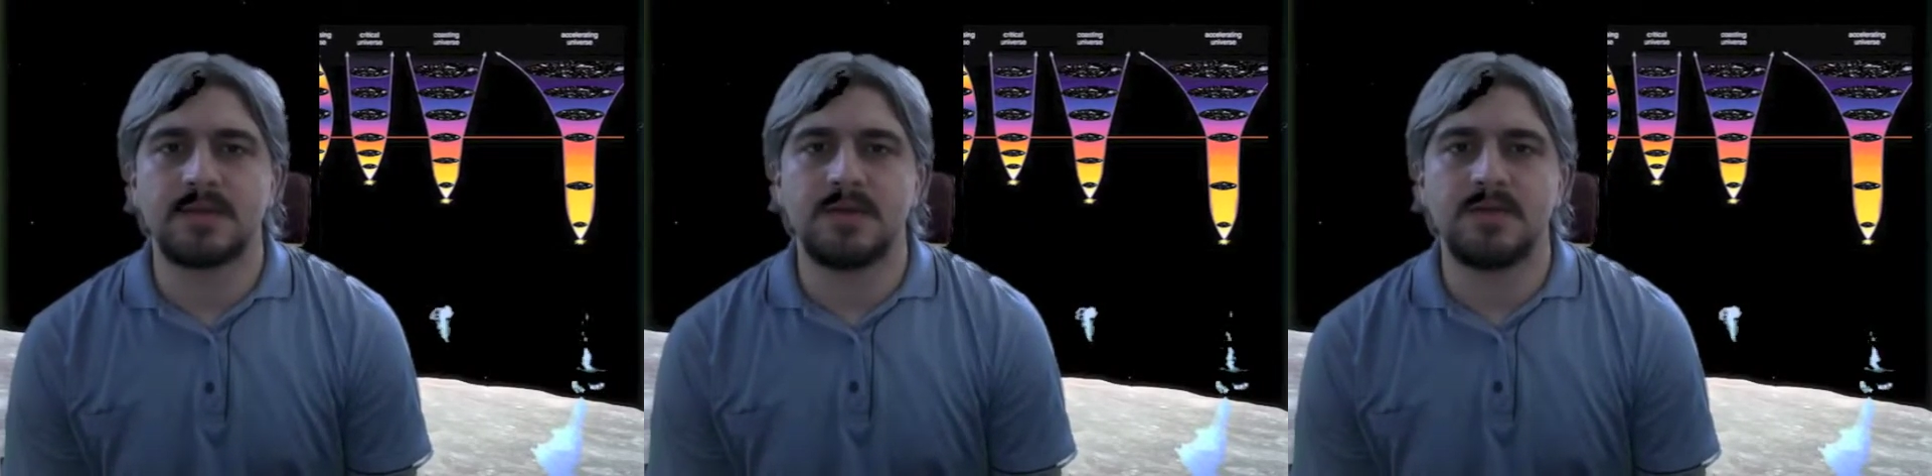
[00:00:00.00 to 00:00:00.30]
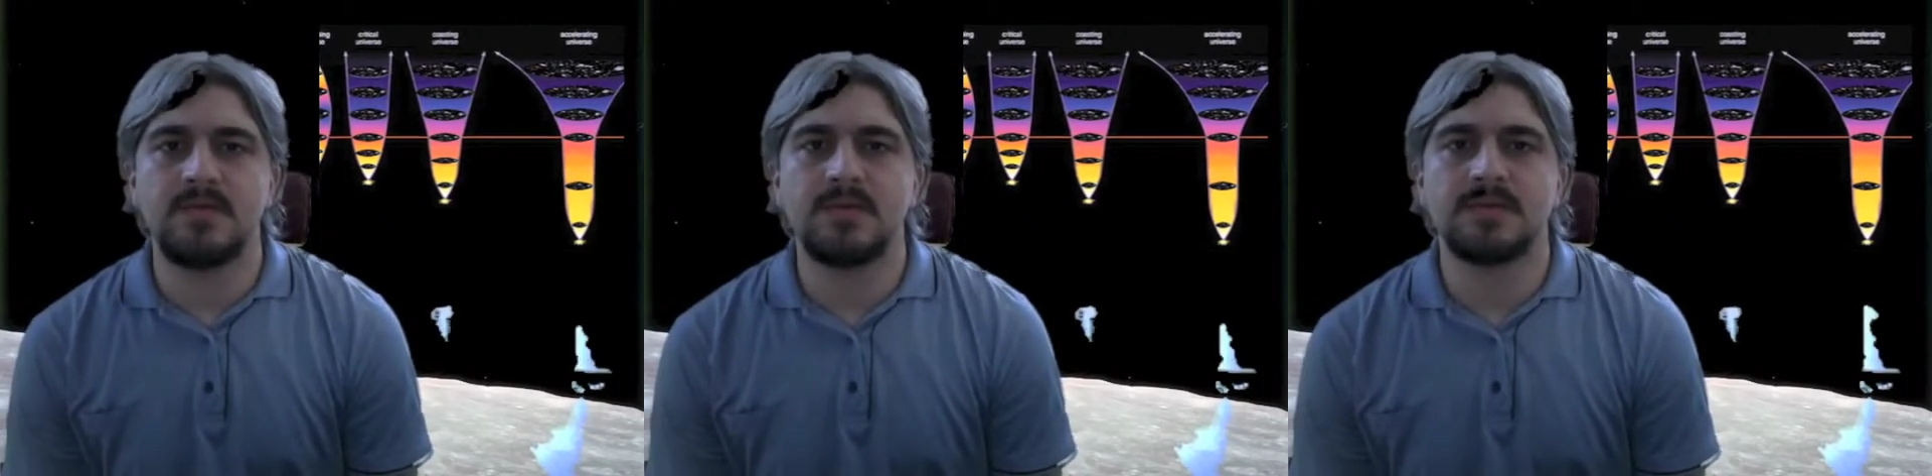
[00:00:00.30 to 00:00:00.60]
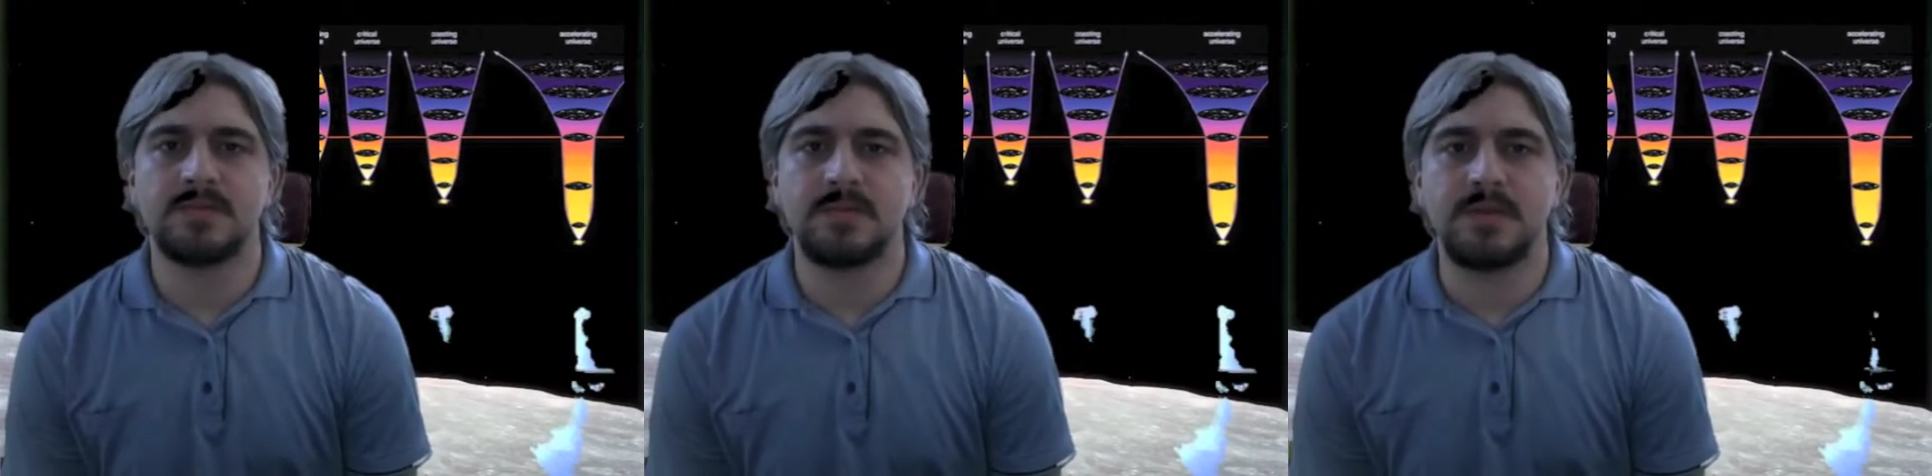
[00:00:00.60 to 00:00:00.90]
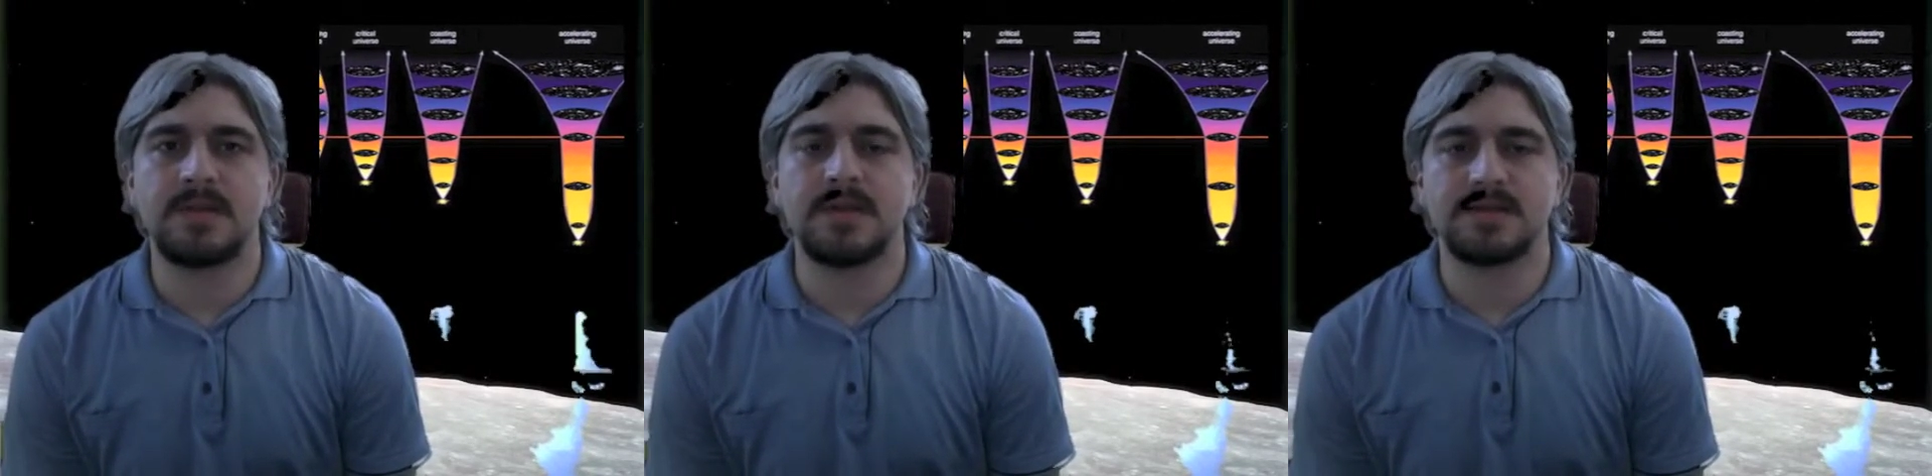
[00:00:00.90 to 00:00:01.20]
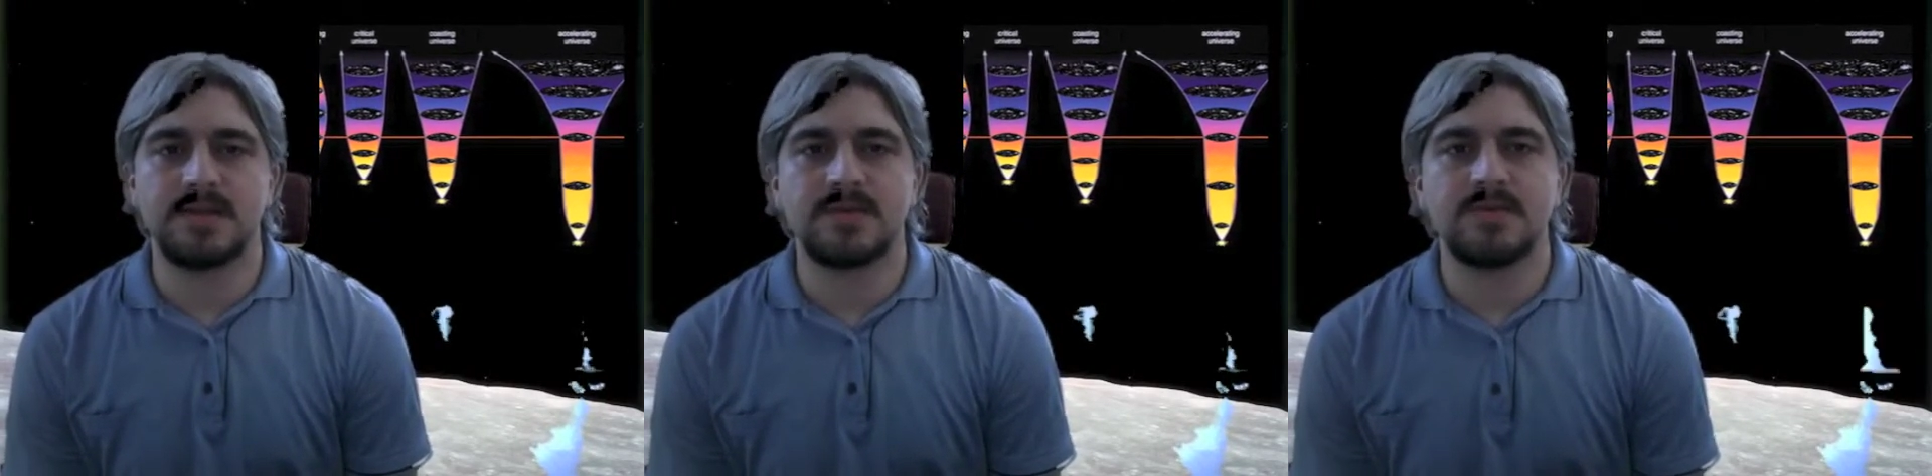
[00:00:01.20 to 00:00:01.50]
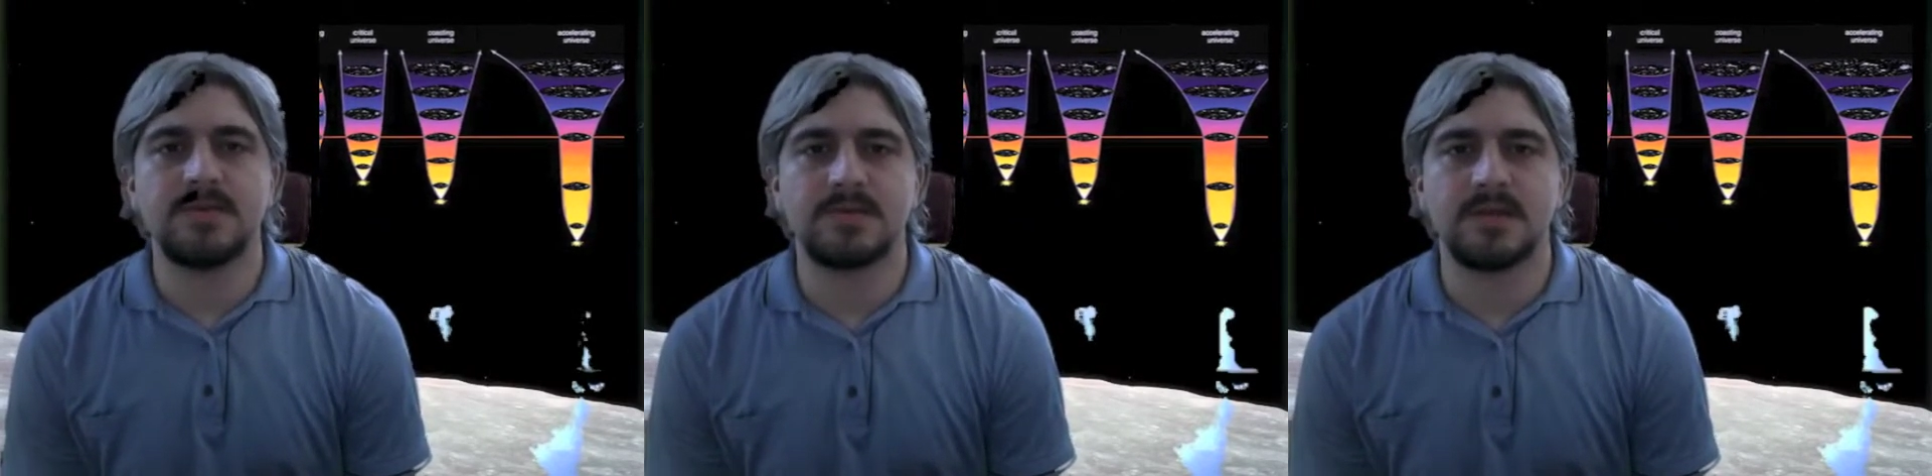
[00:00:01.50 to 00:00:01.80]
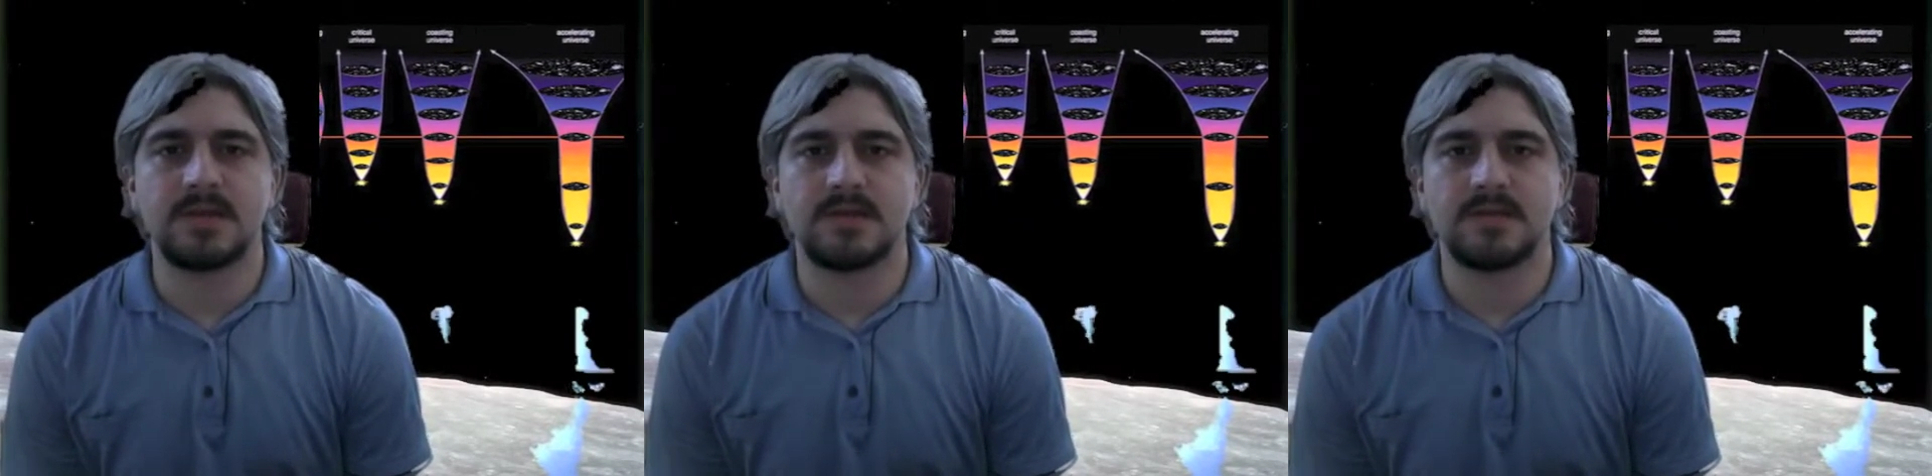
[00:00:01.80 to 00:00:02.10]
universe speed is
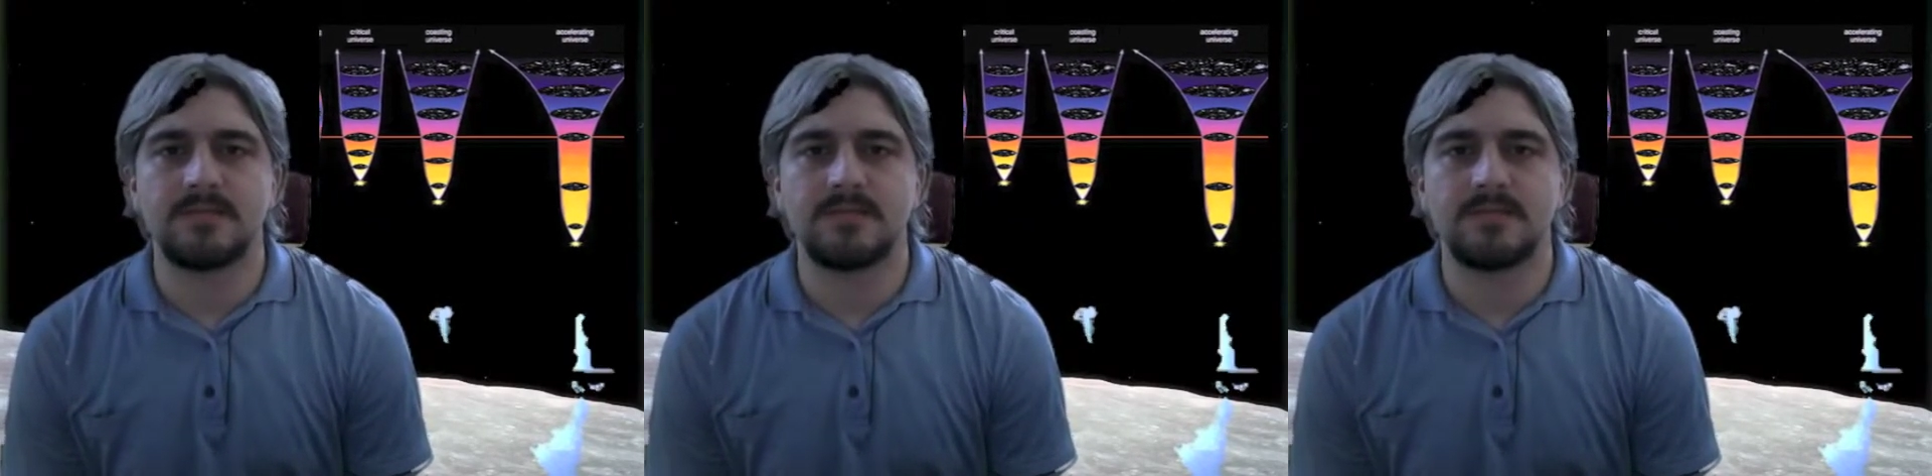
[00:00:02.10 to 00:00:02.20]
increasing.